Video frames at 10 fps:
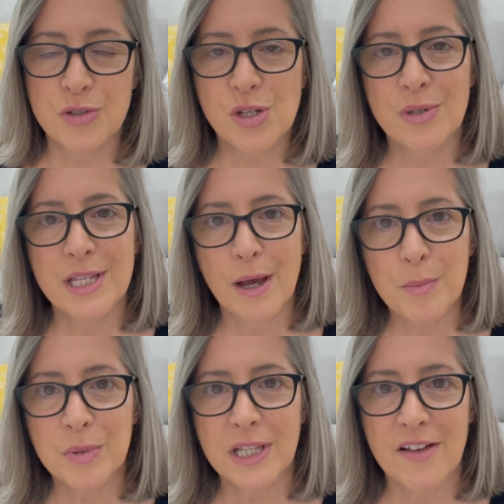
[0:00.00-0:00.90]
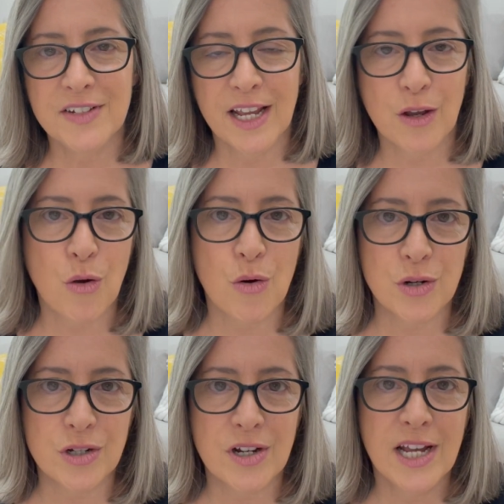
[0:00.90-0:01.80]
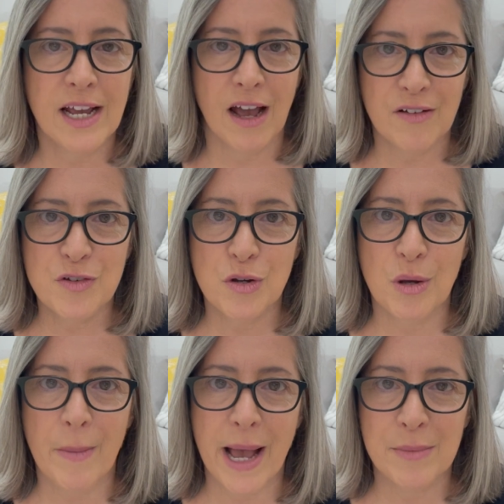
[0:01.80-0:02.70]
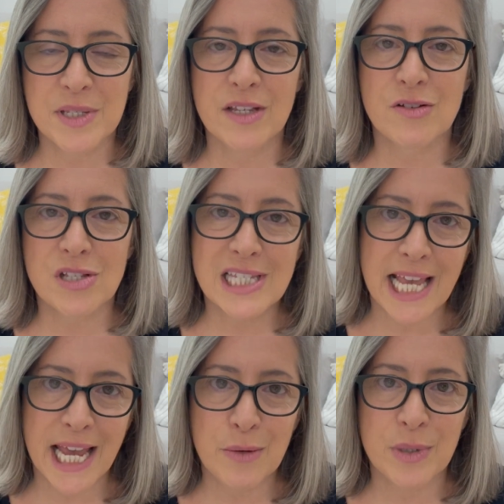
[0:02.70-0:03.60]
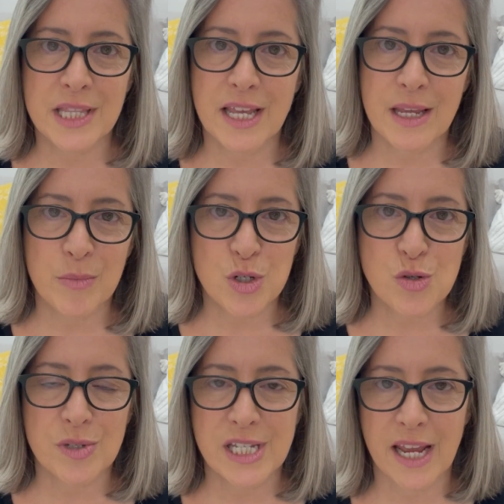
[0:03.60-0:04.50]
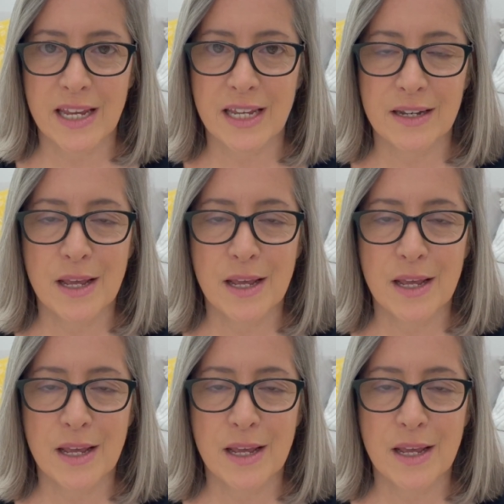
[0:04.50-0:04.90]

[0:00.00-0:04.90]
So in the upper left-hand corner of Google Maps, it'll say when the image was taken.